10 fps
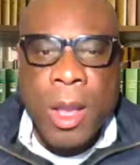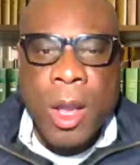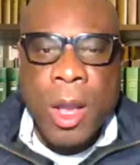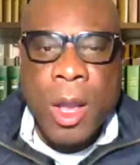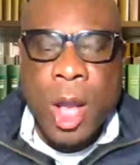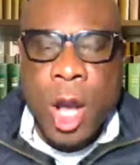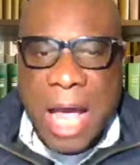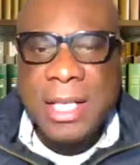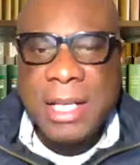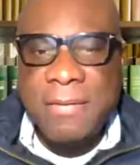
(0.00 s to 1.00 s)

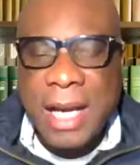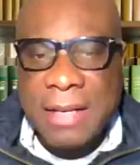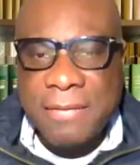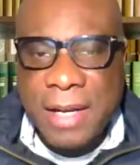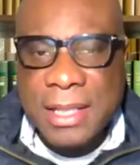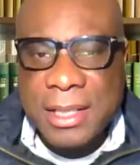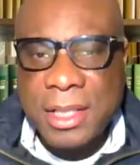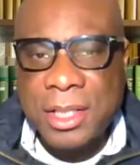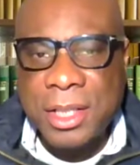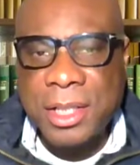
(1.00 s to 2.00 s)
Comparative
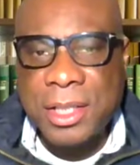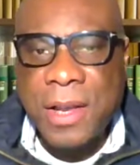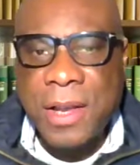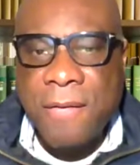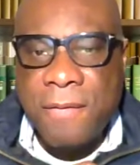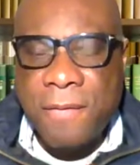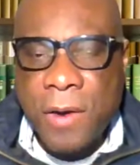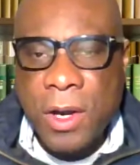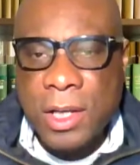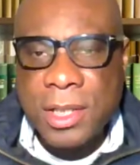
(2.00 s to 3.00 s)
advantages
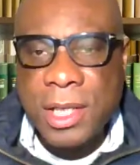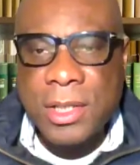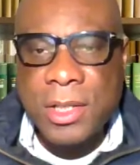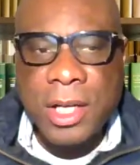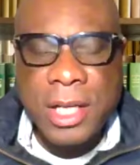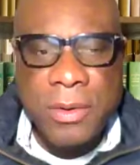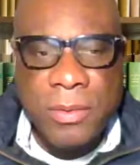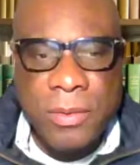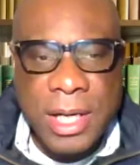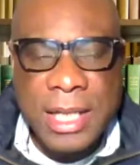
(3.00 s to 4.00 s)
focuses on
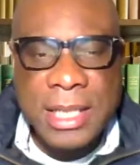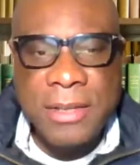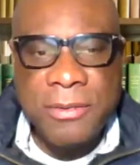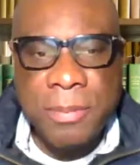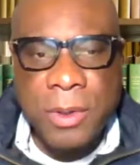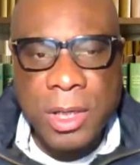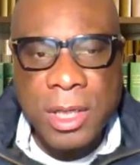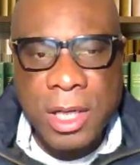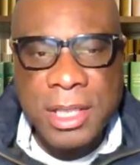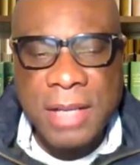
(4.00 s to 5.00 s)
the relative
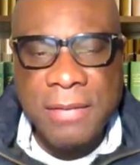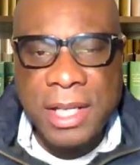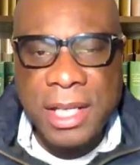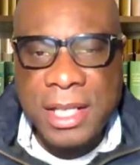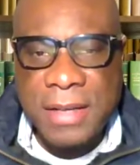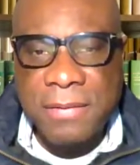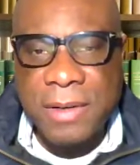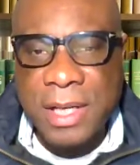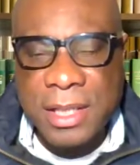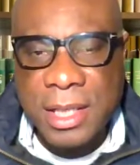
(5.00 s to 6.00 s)
productivity
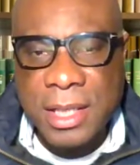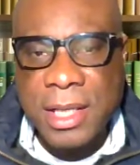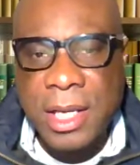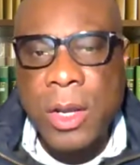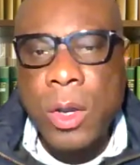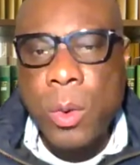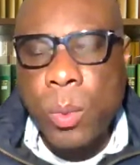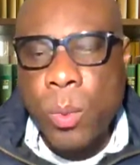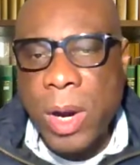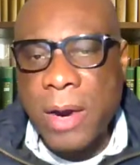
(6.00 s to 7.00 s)
differences,
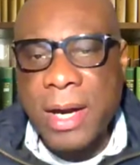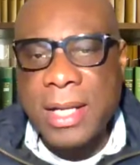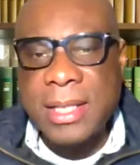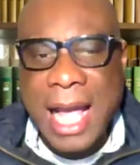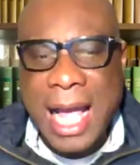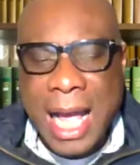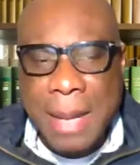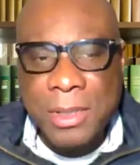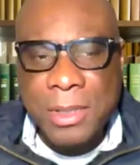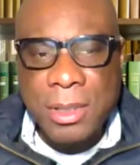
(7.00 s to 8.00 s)
whereas
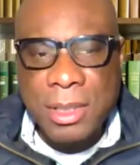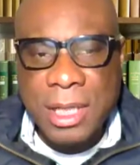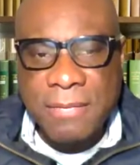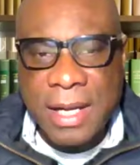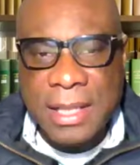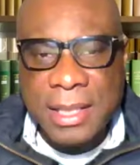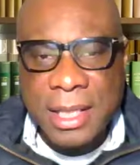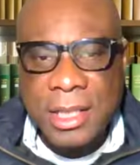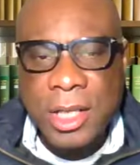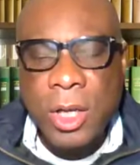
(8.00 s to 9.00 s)
absolute
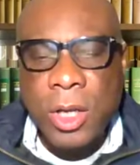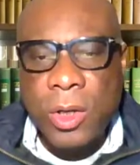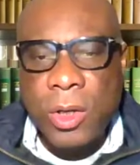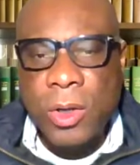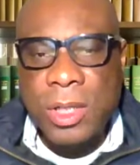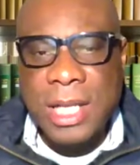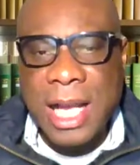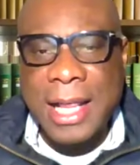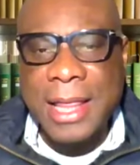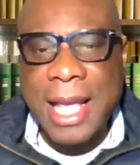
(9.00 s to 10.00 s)
advantage
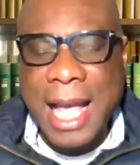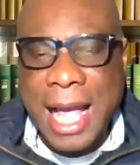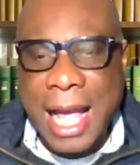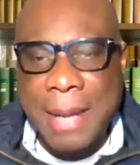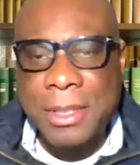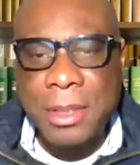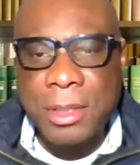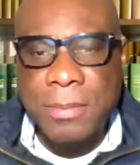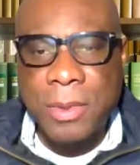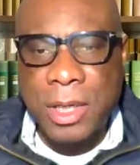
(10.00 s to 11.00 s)
looks at the
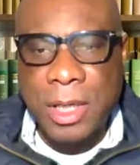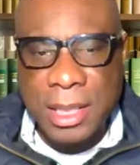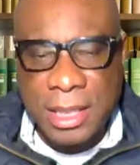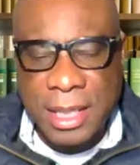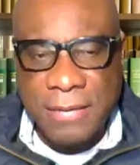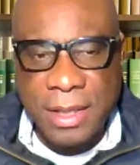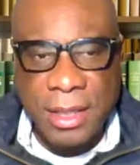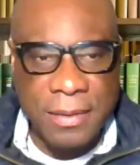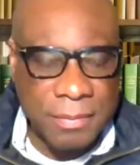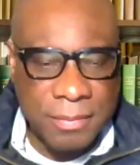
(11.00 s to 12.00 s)
absolute
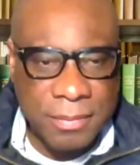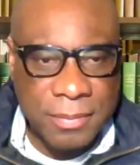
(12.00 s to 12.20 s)
productivity.